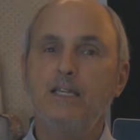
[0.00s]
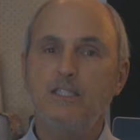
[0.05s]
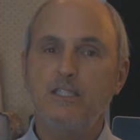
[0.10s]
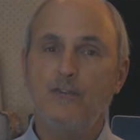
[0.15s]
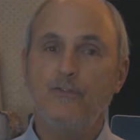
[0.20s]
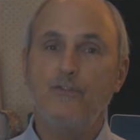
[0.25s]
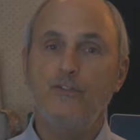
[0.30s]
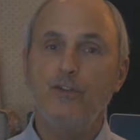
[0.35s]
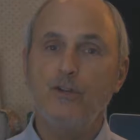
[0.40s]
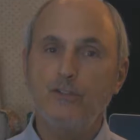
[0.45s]
us a
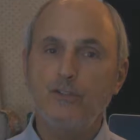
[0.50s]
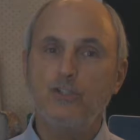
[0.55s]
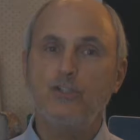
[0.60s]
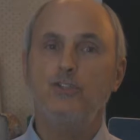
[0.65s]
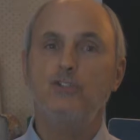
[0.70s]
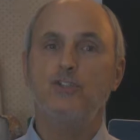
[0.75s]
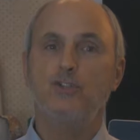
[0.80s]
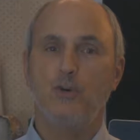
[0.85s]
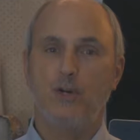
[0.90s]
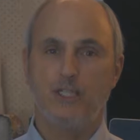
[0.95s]
future
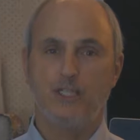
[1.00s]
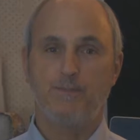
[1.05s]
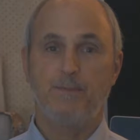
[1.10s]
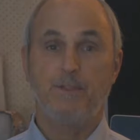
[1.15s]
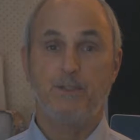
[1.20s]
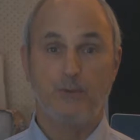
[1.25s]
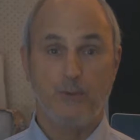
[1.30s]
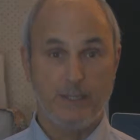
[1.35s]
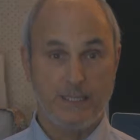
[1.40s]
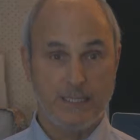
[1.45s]
choice
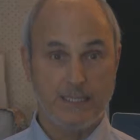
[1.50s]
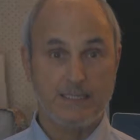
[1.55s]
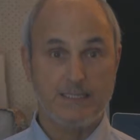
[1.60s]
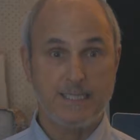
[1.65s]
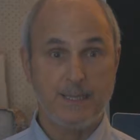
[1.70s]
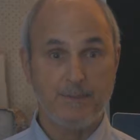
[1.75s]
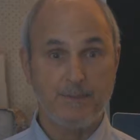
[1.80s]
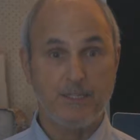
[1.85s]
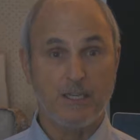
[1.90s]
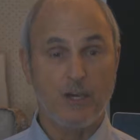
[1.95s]
between
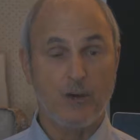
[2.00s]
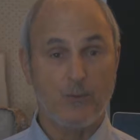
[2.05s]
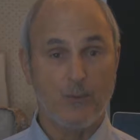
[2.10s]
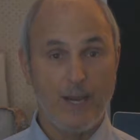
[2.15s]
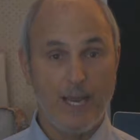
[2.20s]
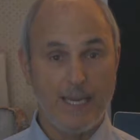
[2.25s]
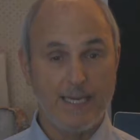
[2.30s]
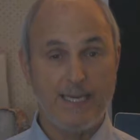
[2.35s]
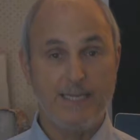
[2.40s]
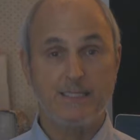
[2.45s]
accepting
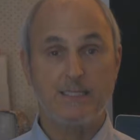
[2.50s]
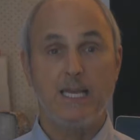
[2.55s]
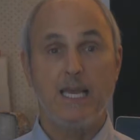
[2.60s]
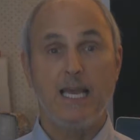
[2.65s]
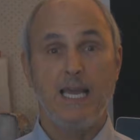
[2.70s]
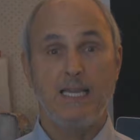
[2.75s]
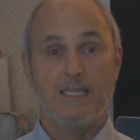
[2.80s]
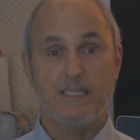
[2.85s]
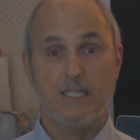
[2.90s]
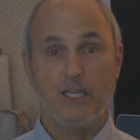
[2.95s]
Iran
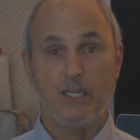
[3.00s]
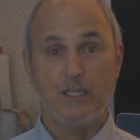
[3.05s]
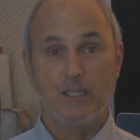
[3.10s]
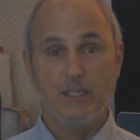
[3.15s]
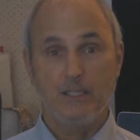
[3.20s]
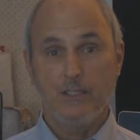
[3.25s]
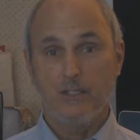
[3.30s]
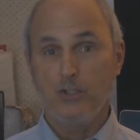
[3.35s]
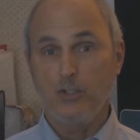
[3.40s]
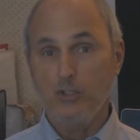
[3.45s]
as a
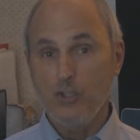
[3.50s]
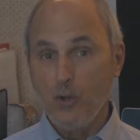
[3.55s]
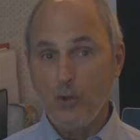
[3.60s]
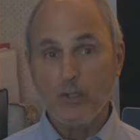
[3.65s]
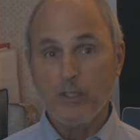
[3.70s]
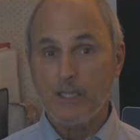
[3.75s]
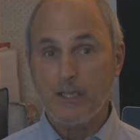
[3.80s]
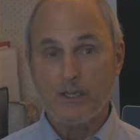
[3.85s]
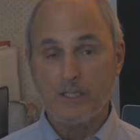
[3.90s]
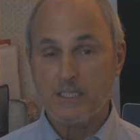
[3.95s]

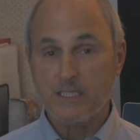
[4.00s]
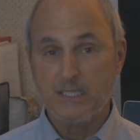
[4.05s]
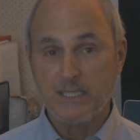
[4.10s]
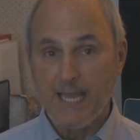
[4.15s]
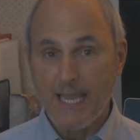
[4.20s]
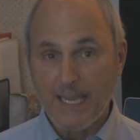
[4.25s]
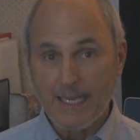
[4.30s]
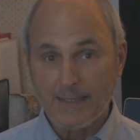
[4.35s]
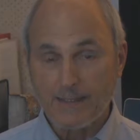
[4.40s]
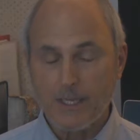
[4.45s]
nuclear
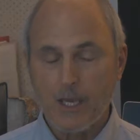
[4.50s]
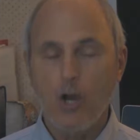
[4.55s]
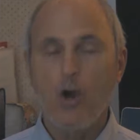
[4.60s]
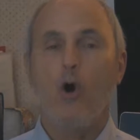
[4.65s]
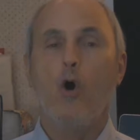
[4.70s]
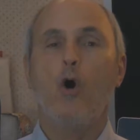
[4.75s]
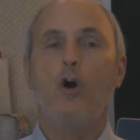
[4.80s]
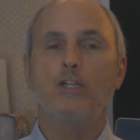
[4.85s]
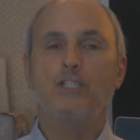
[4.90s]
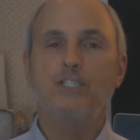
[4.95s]
state
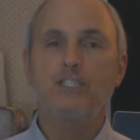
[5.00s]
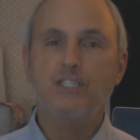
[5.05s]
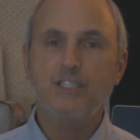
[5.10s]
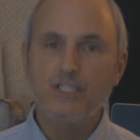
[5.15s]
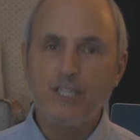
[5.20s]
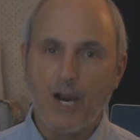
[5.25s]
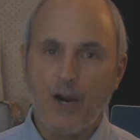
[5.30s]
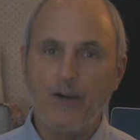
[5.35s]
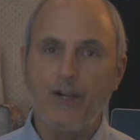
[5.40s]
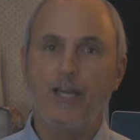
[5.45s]
or
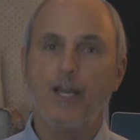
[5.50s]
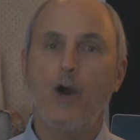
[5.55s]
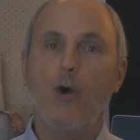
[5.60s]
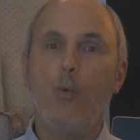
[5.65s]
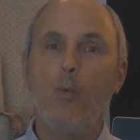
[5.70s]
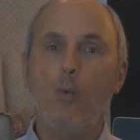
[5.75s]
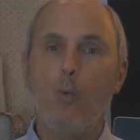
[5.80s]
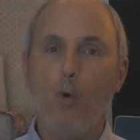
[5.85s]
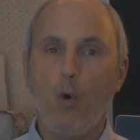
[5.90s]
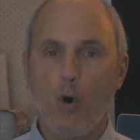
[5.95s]
starting a
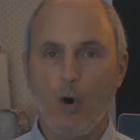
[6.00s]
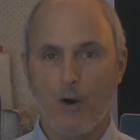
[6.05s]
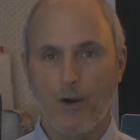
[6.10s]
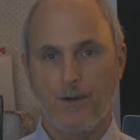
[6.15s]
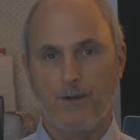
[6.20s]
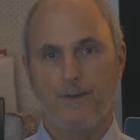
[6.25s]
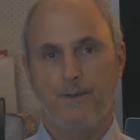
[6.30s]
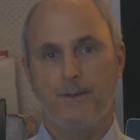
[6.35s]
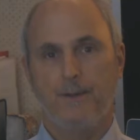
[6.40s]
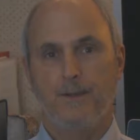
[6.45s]

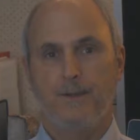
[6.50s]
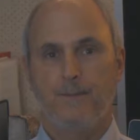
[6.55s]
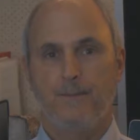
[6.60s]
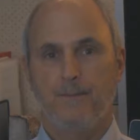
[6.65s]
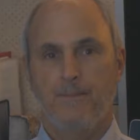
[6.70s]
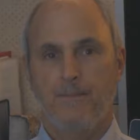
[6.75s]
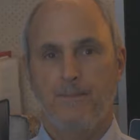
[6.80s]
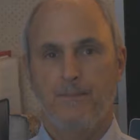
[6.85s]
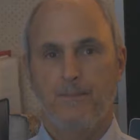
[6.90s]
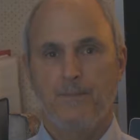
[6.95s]
war.
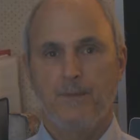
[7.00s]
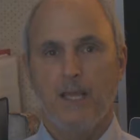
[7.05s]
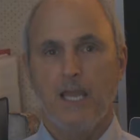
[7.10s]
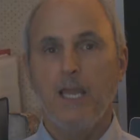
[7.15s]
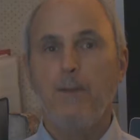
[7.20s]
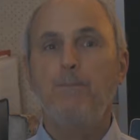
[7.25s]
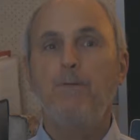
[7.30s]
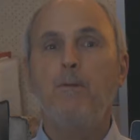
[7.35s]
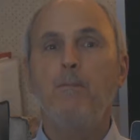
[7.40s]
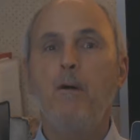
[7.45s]

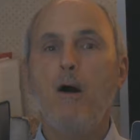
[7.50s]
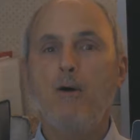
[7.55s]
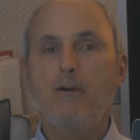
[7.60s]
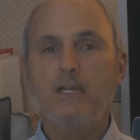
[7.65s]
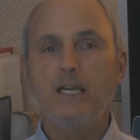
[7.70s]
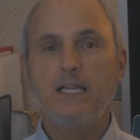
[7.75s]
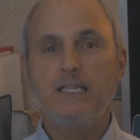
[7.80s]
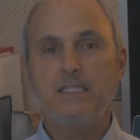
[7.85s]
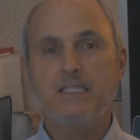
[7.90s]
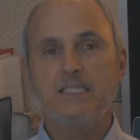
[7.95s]
He
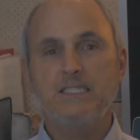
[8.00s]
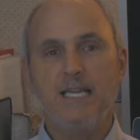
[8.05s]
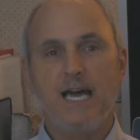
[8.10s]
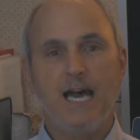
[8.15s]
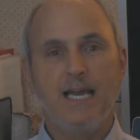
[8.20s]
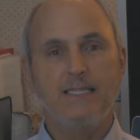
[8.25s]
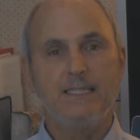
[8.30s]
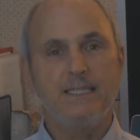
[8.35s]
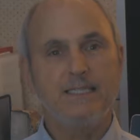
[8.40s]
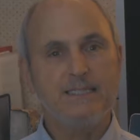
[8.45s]
promoted and
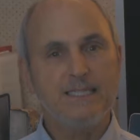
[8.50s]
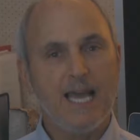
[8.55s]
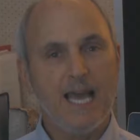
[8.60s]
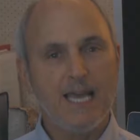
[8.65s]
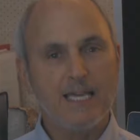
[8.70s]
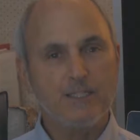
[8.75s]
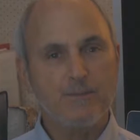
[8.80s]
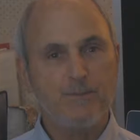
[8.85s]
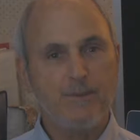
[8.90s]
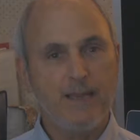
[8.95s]
signed a
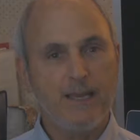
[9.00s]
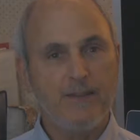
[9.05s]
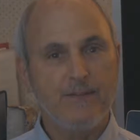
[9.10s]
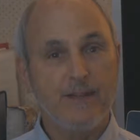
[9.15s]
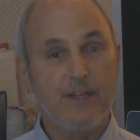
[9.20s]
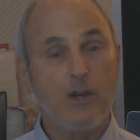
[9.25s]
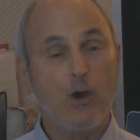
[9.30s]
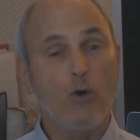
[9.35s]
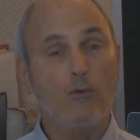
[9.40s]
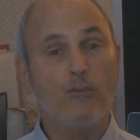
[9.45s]
tax plan
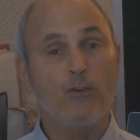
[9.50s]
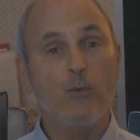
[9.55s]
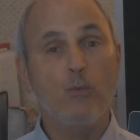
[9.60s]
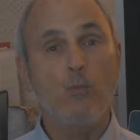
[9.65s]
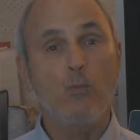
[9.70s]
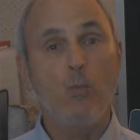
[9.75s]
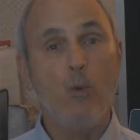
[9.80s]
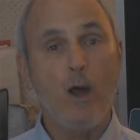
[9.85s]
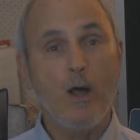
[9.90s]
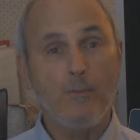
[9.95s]
that
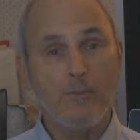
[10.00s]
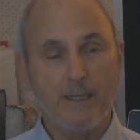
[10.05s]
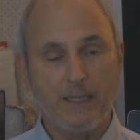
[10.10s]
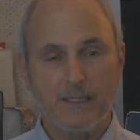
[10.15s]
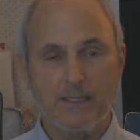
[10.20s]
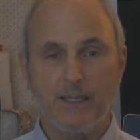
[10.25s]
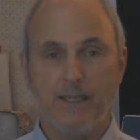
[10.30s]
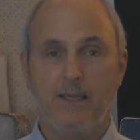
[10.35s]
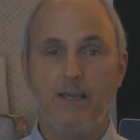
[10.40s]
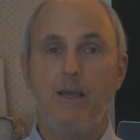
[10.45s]

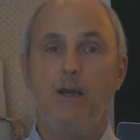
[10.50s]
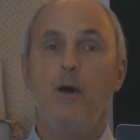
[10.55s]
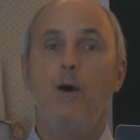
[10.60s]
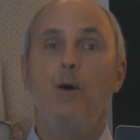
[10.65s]
overwhelmingly